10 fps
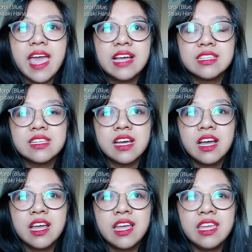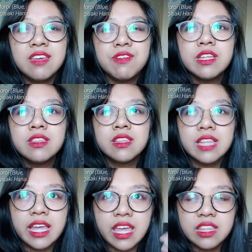And even
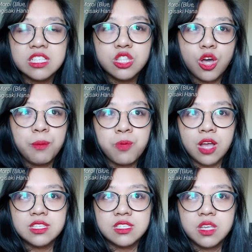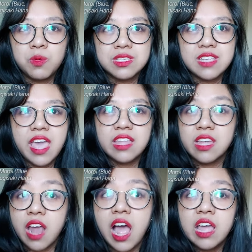like in his thought process, he was saying
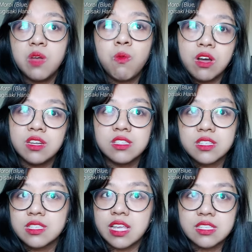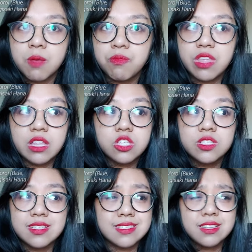that I wanted to say something to
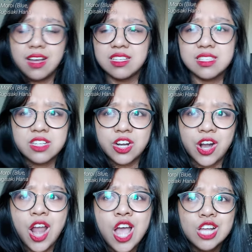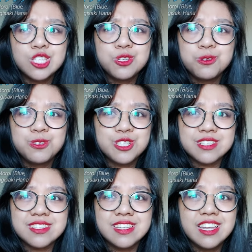disgust her, to
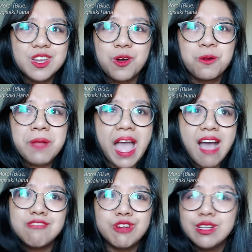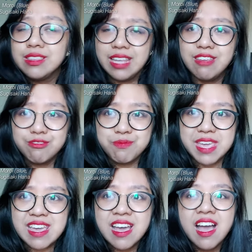just, you know, have her leave
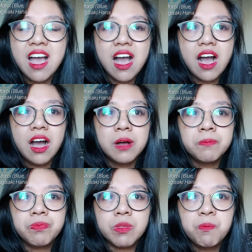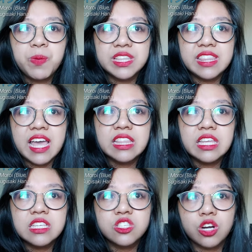me. But then
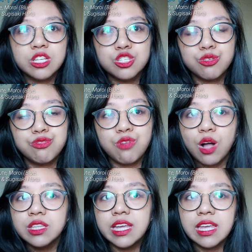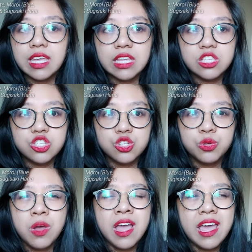he starts falling
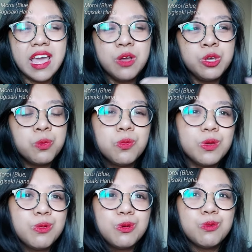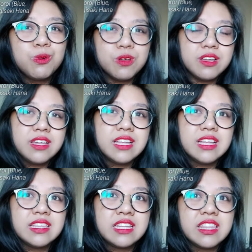into
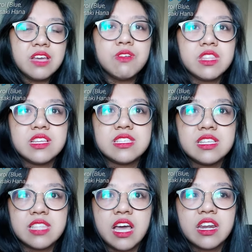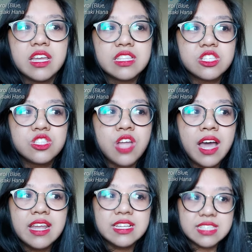the thing with this is that it's
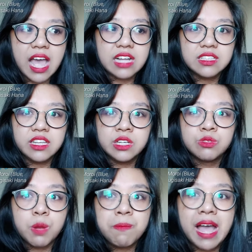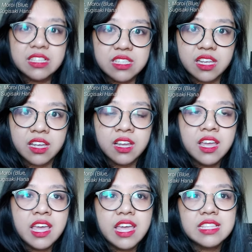not exactly romantic.
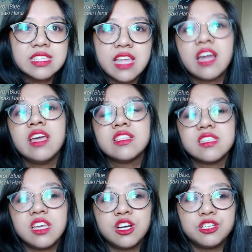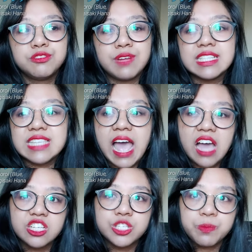It's that idea of
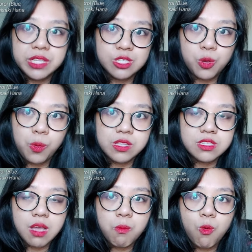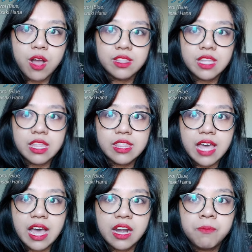attachment towards someone
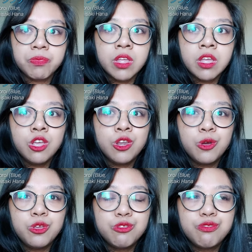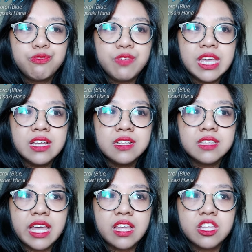that, you know, you feel
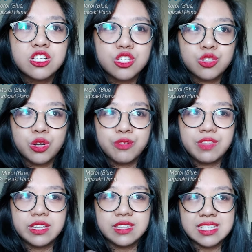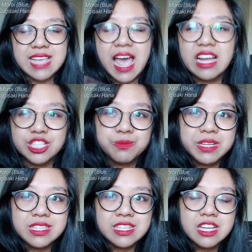like there's a sort of like
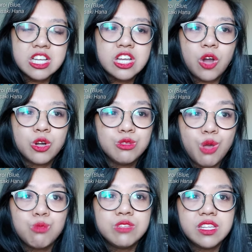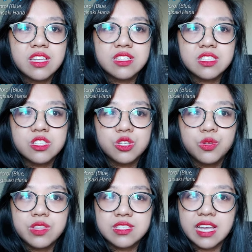detachment or loneliness
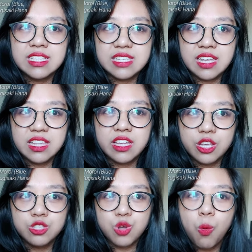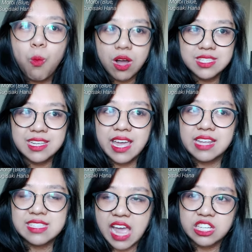to this idea that you don't want to
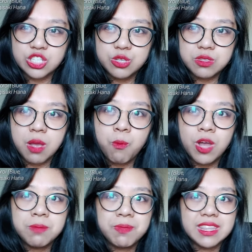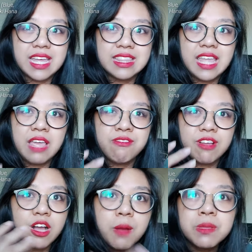get attached to someone, but then they
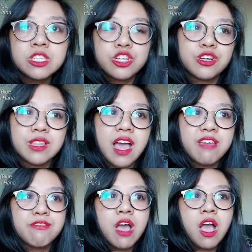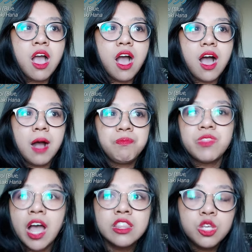come into your life,
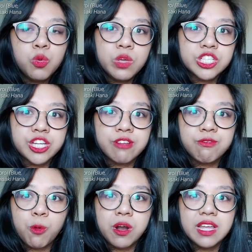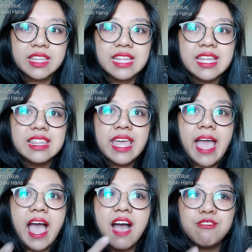not you wishing for it, and then they
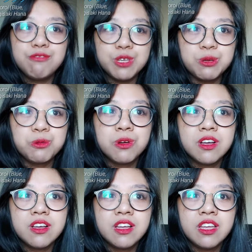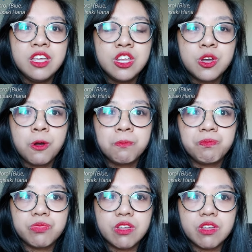have you, you know,